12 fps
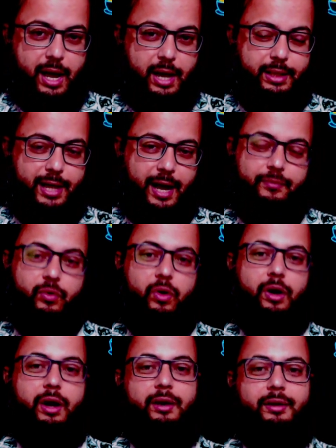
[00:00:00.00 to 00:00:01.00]

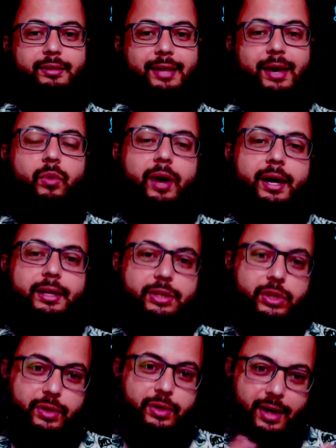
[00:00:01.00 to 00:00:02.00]
Therefore, they want
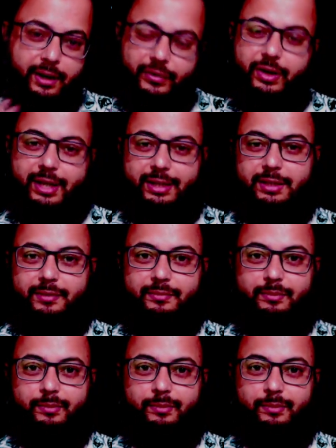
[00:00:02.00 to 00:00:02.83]
to cover it.